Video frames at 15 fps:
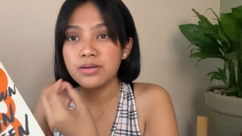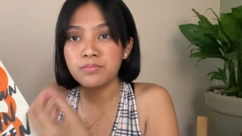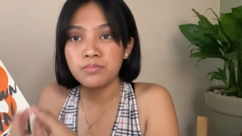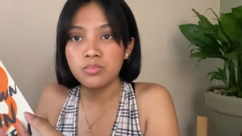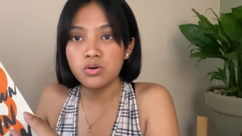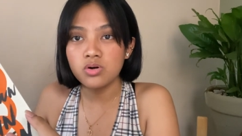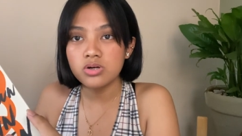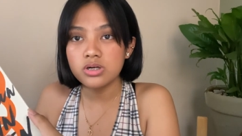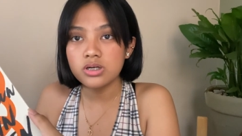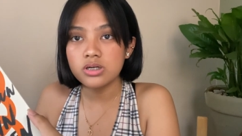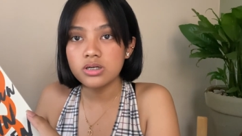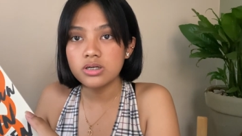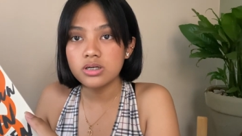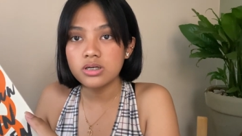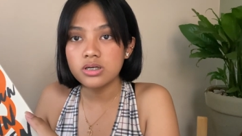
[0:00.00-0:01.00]
book
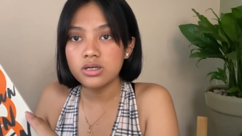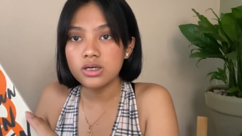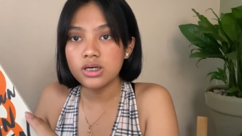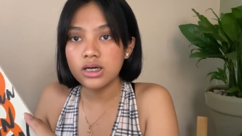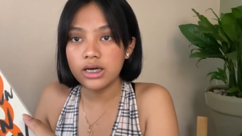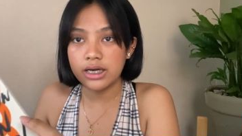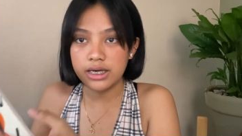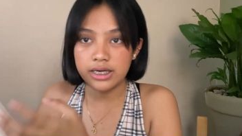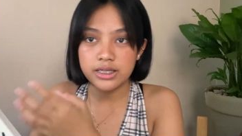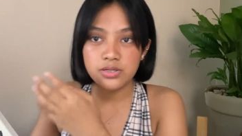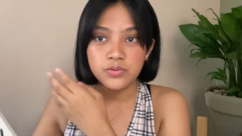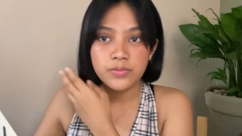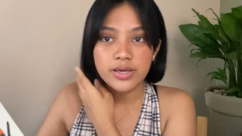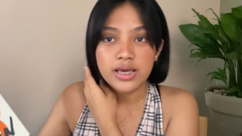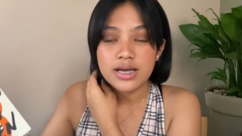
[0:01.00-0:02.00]
in
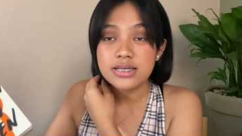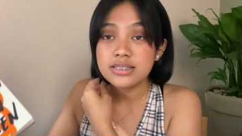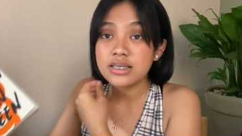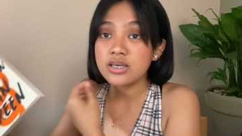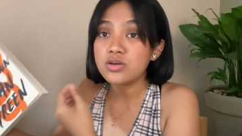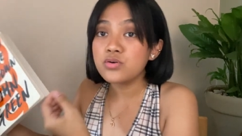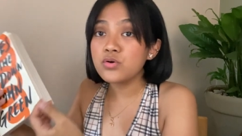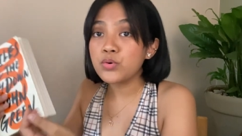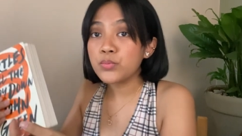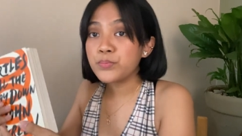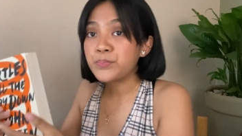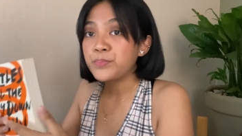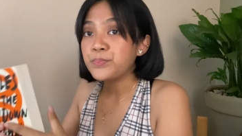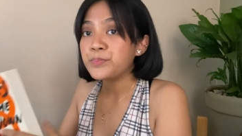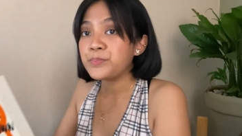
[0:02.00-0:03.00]
a way kasi yung
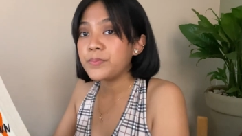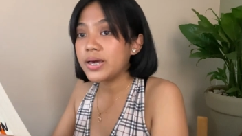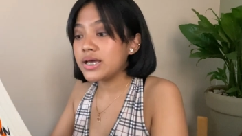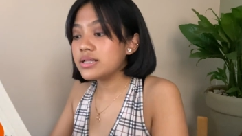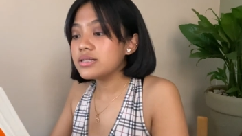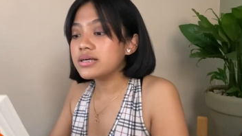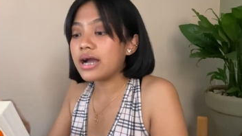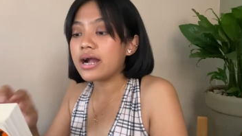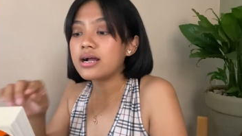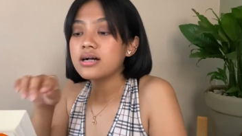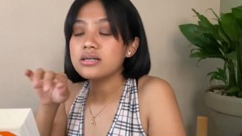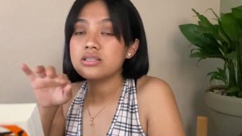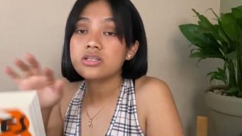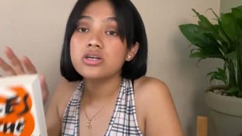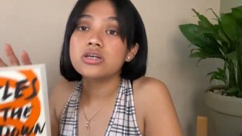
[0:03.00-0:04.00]
main
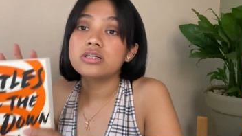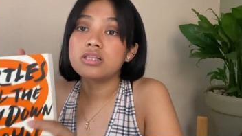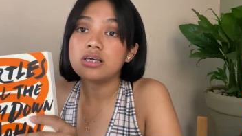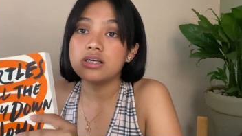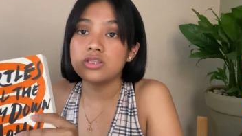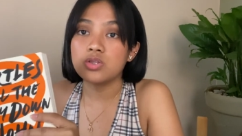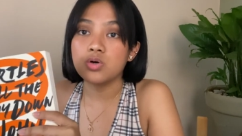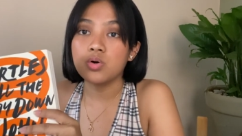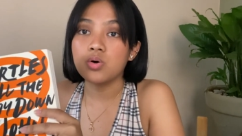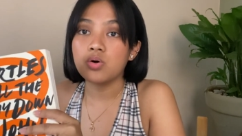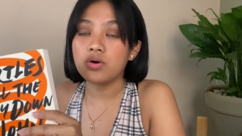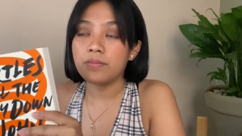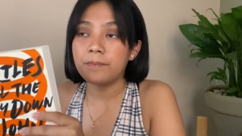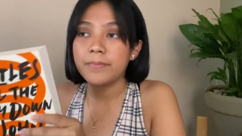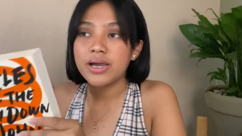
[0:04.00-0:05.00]
character dito,
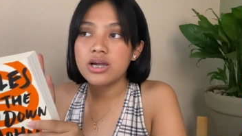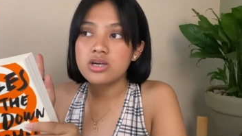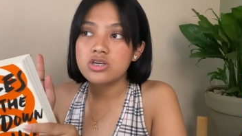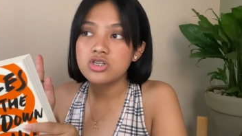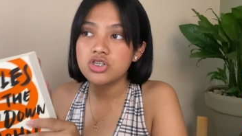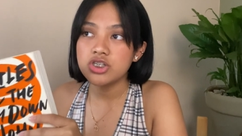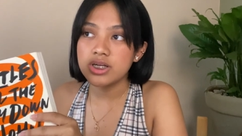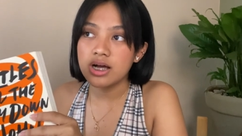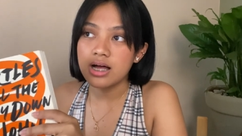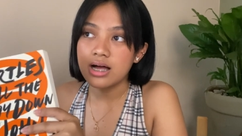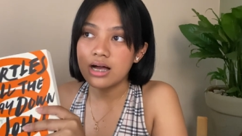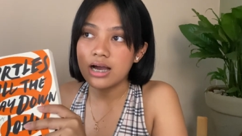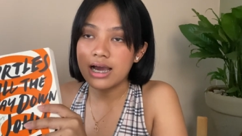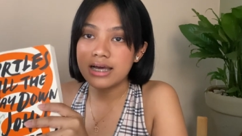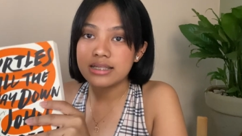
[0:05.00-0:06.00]
meron
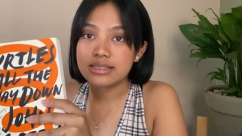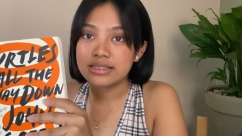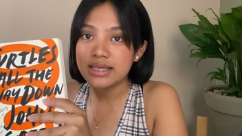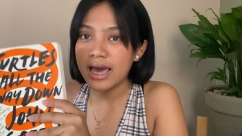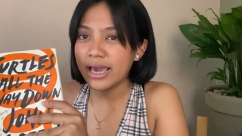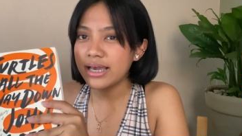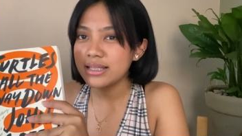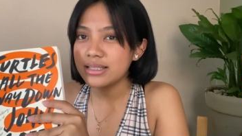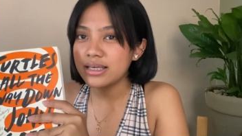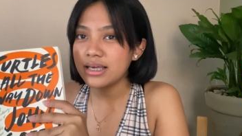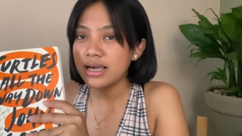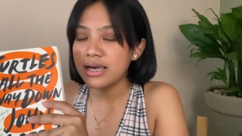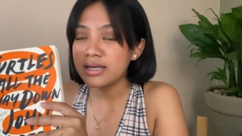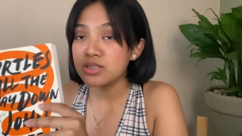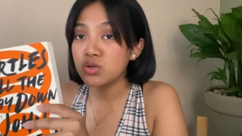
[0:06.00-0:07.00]
siyang
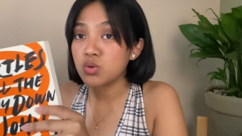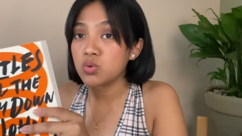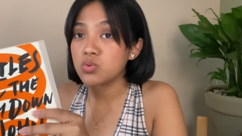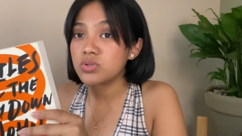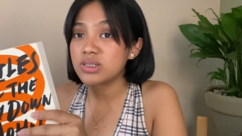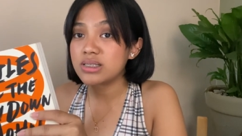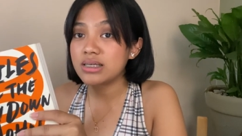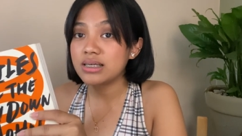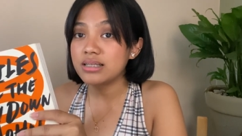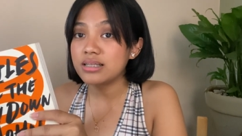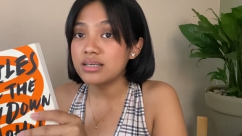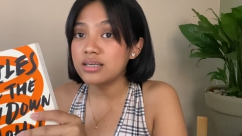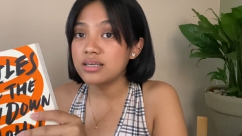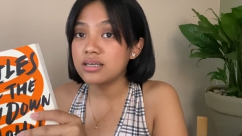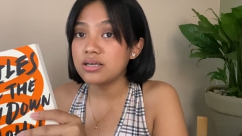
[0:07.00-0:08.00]
anxiety and
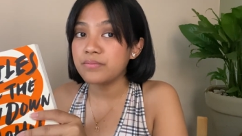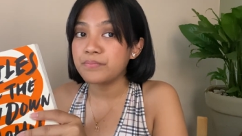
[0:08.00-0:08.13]
OCD